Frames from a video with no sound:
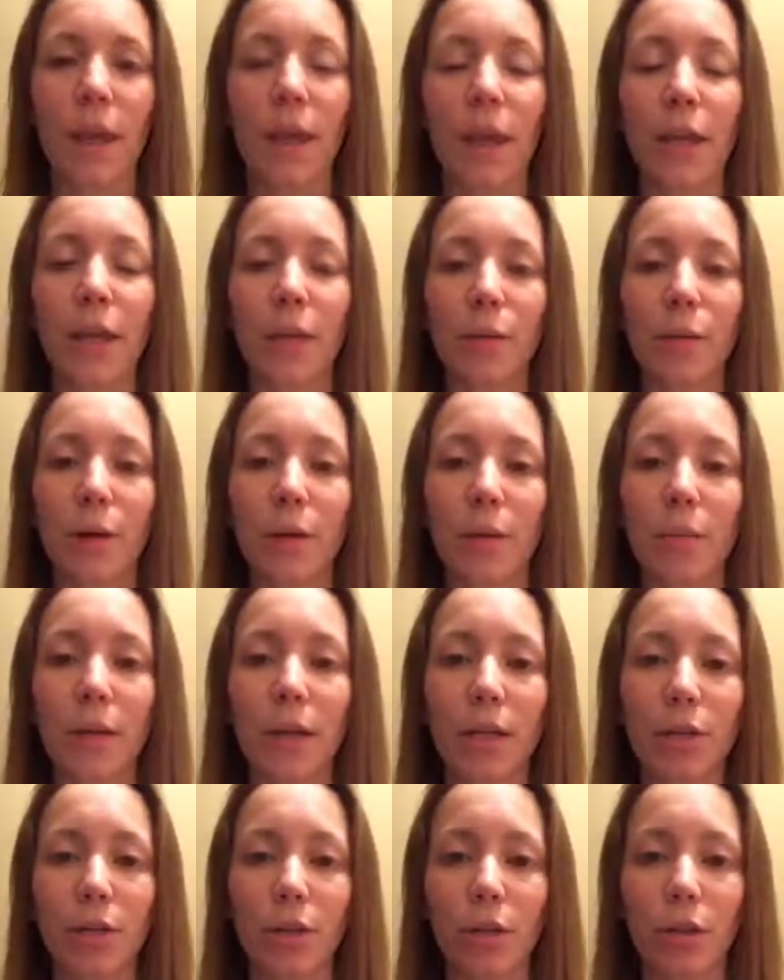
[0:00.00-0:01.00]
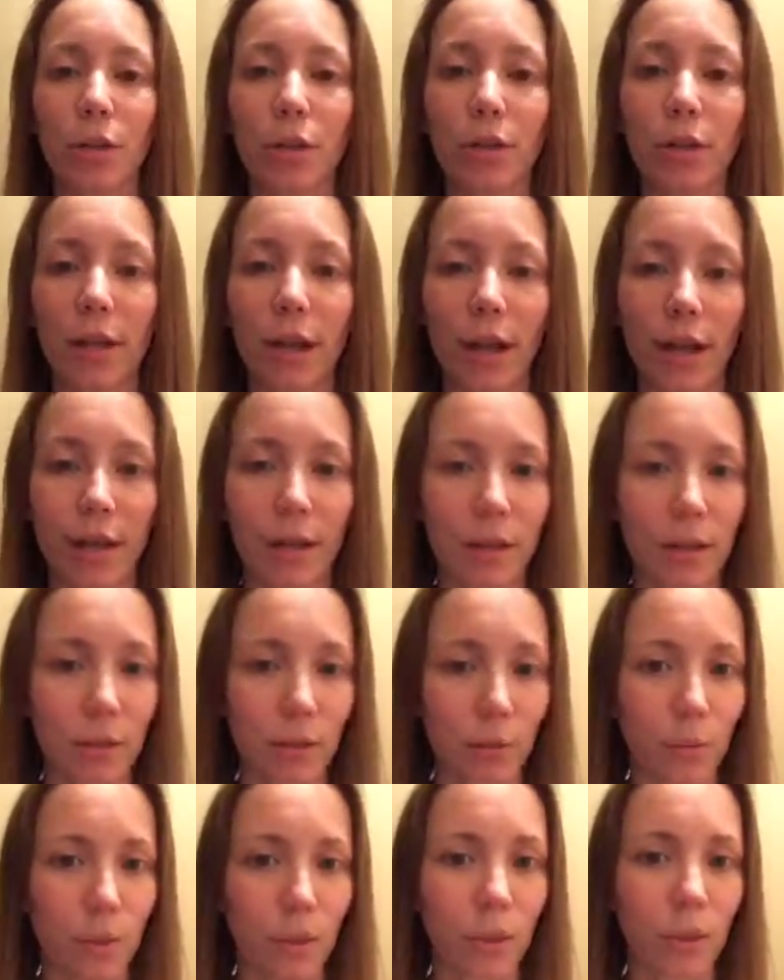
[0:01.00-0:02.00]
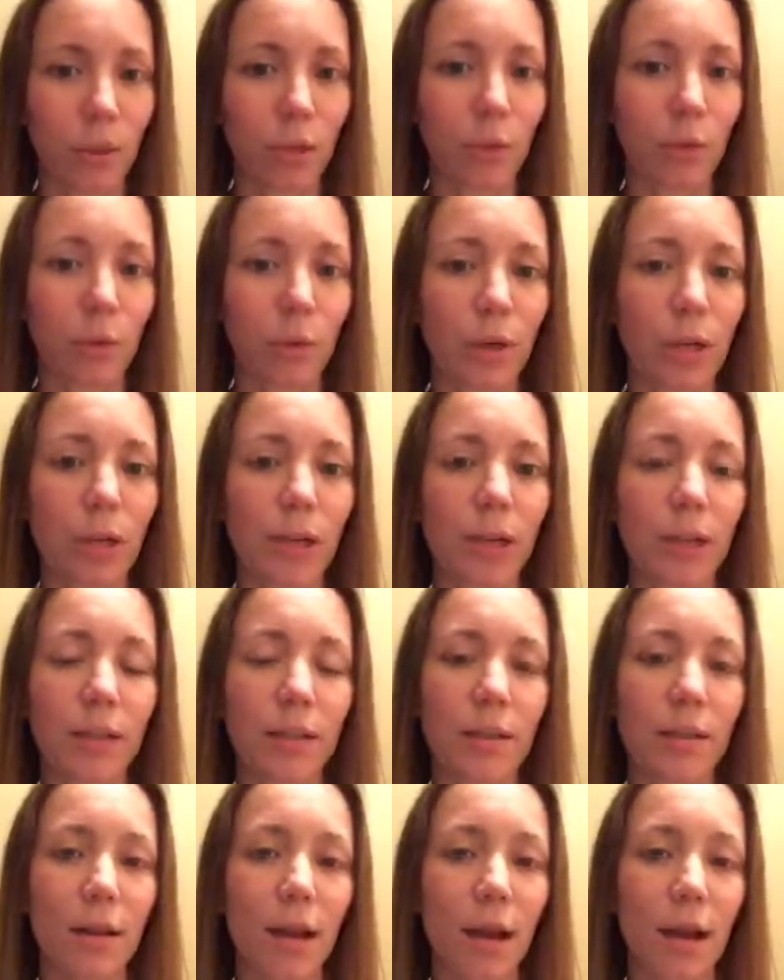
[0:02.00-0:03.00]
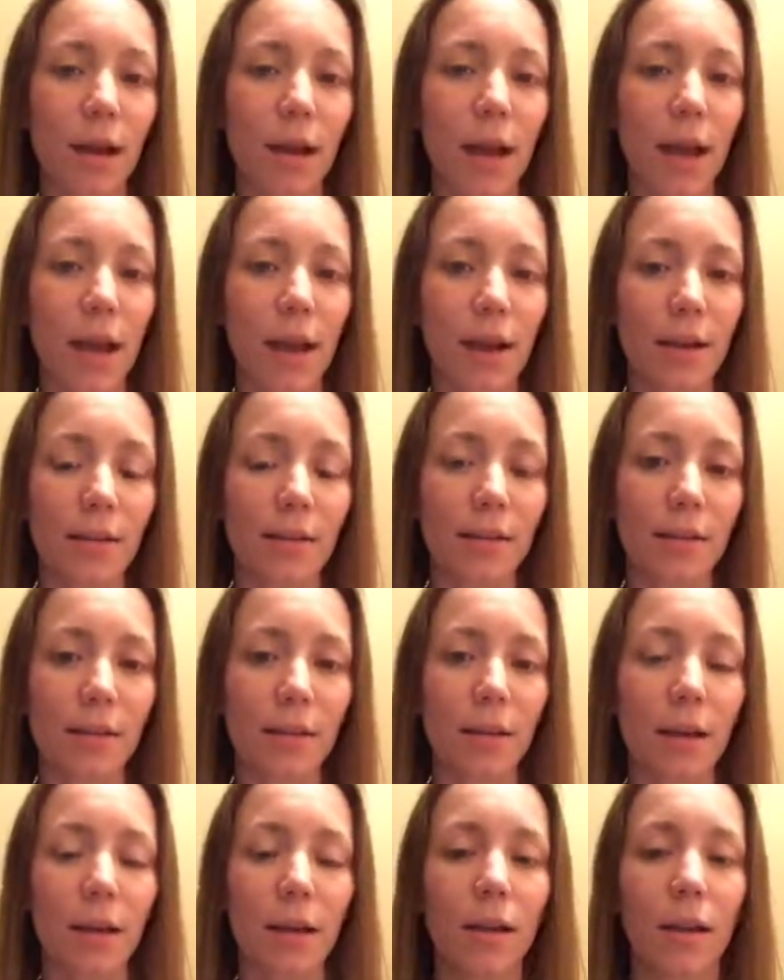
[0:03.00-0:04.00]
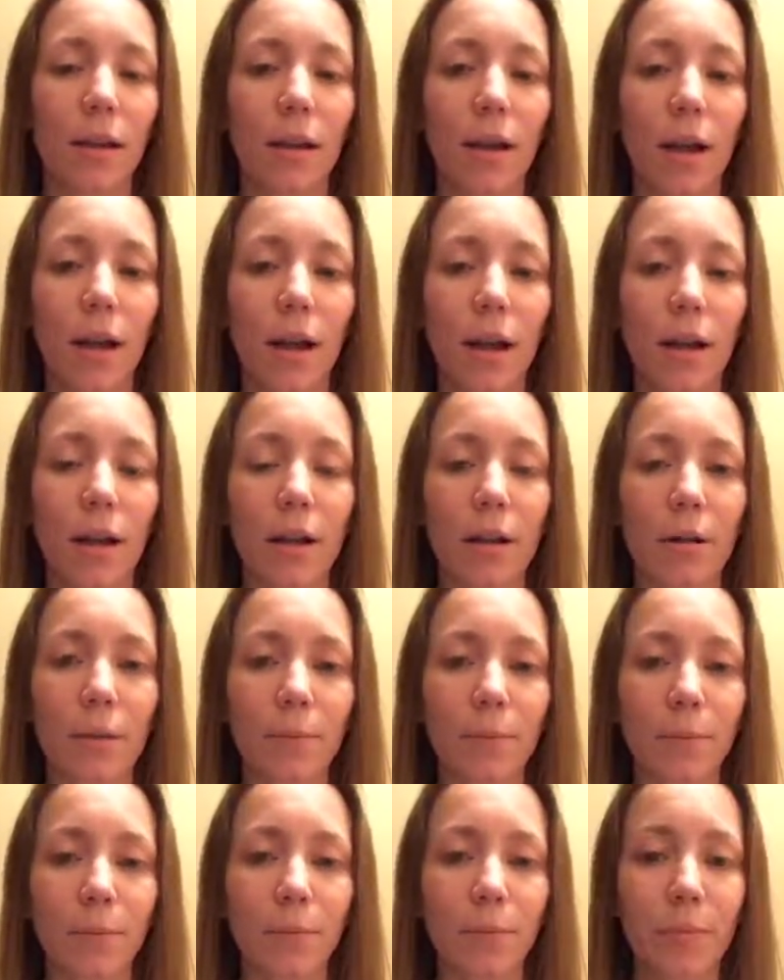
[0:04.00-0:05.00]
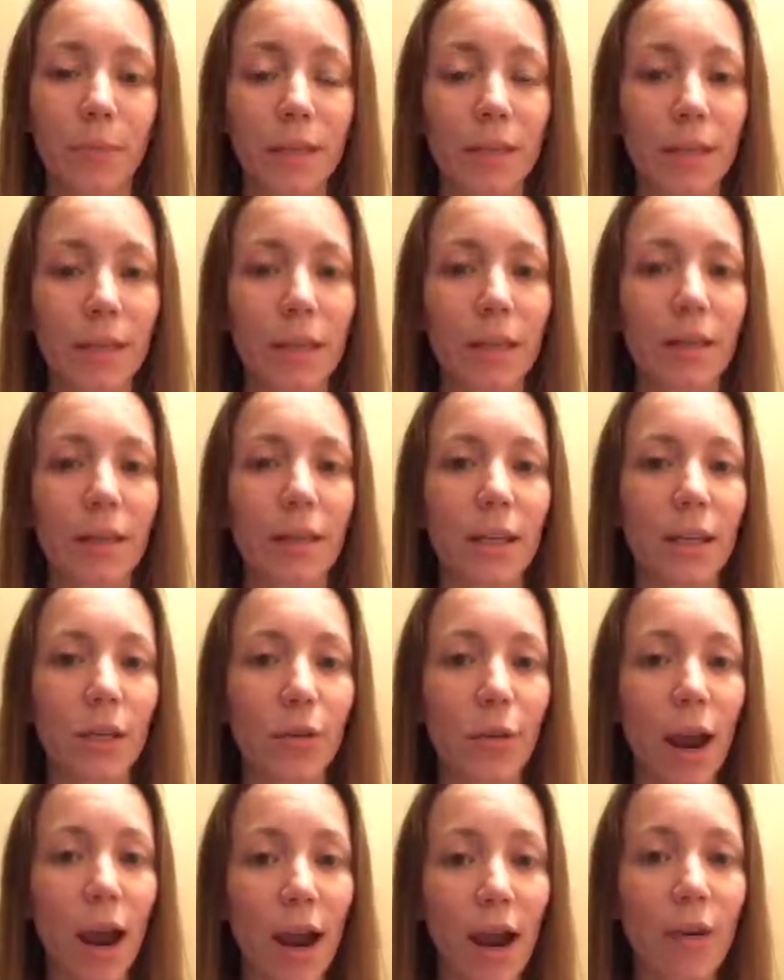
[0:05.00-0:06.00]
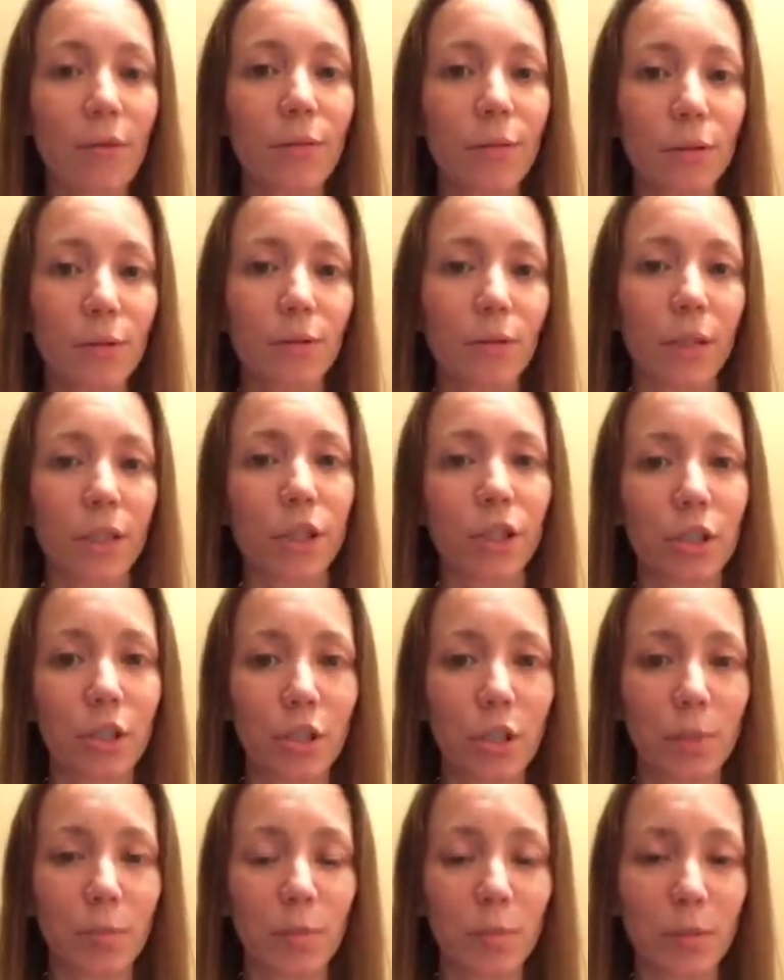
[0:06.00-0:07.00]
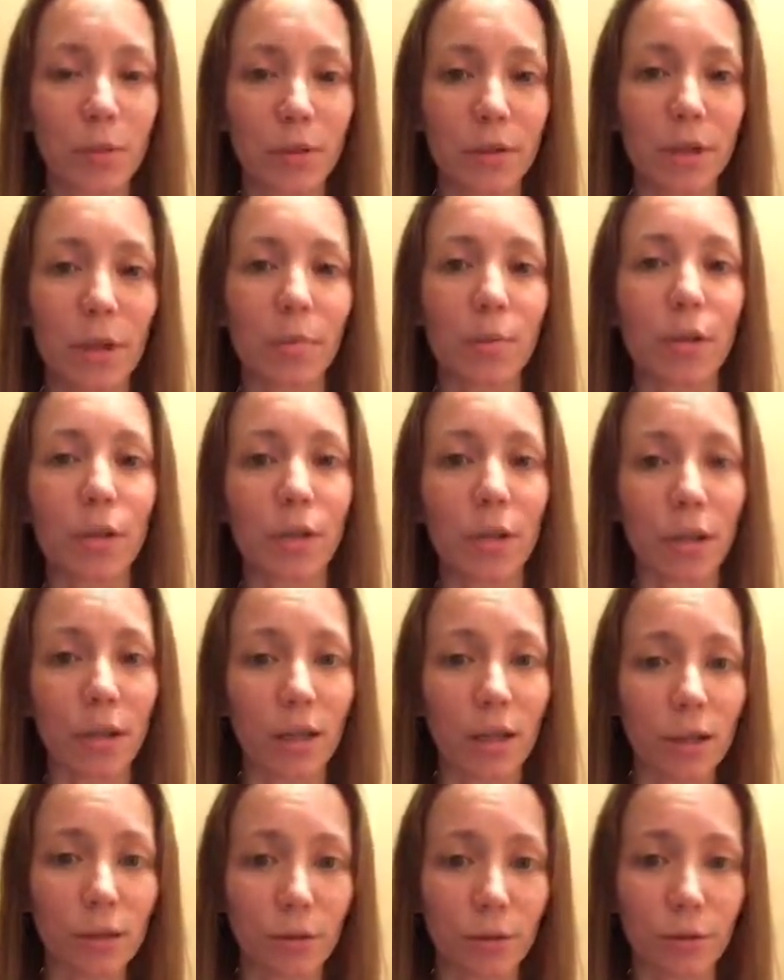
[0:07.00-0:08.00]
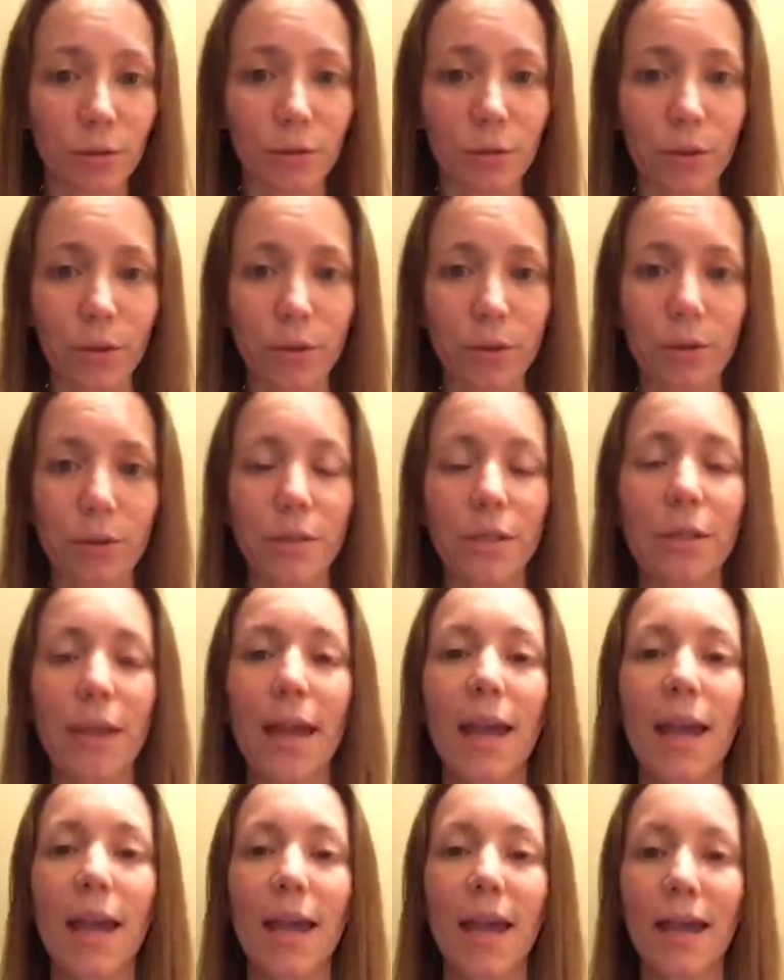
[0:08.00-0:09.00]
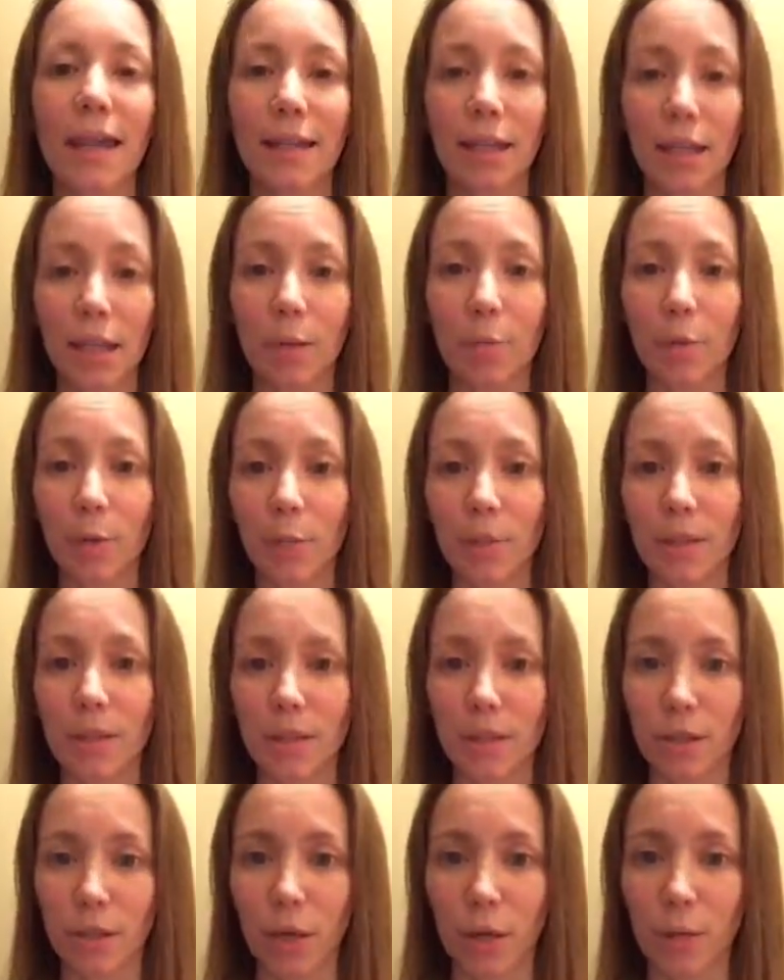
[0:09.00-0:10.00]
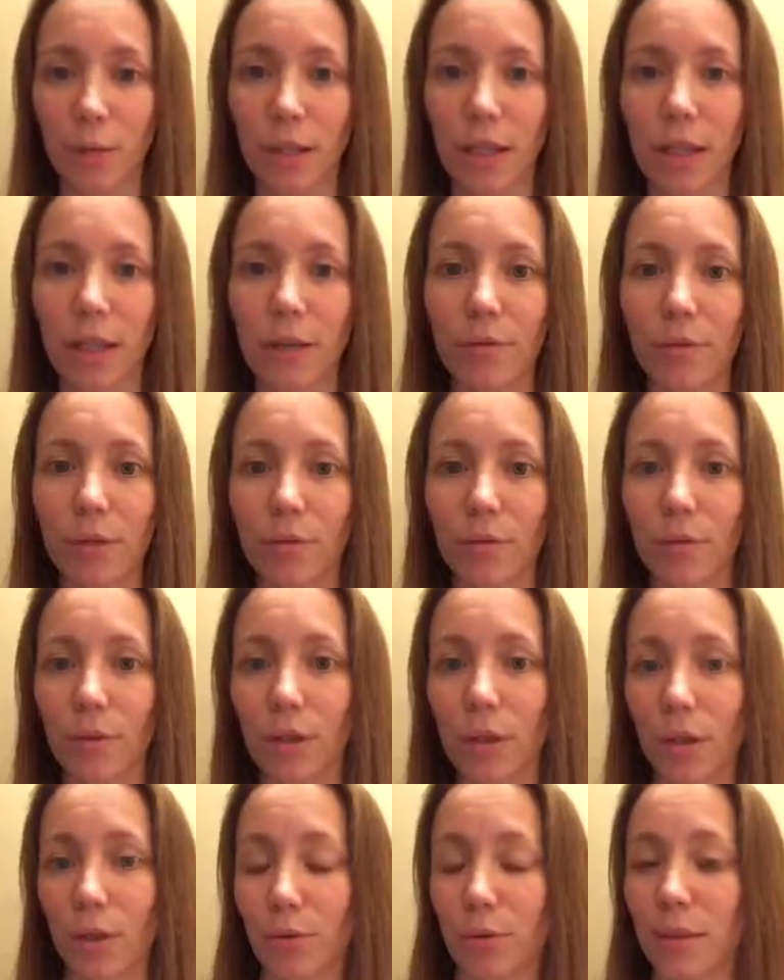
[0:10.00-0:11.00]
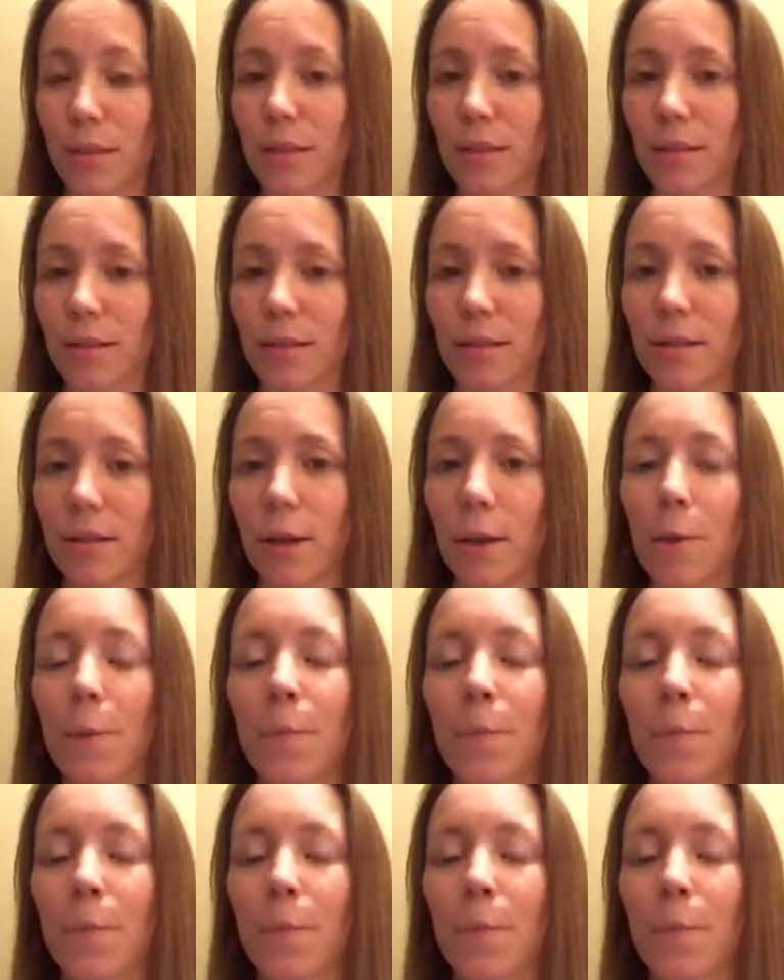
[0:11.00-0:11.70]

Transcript: and you want to make sure that in the winter when it's not as um, busy that you have those relationships built up so you can get the referrals and keep your business going even through the low seasons.